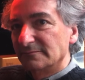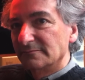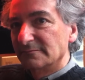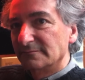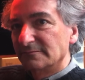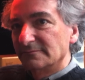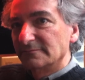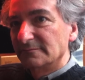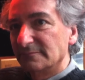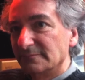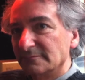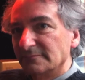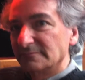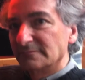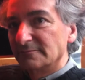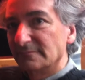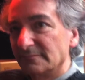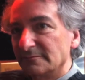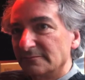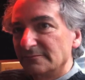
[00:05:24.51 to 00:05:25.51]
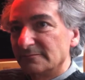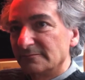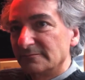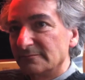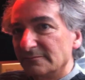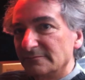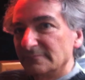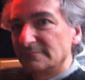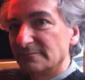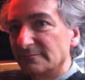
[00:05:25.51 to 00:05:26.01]
a composition based
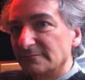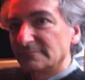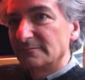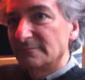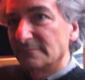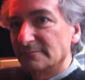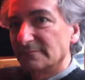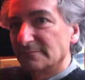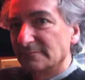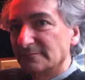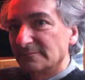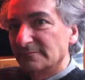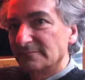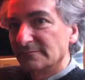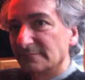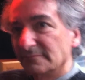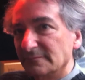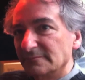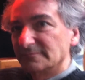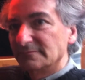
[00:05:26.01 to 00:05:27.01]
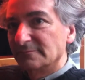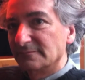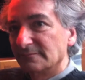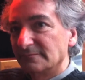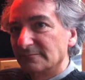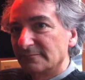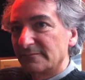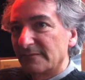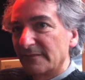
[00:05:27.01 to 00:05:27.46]
on that one strand.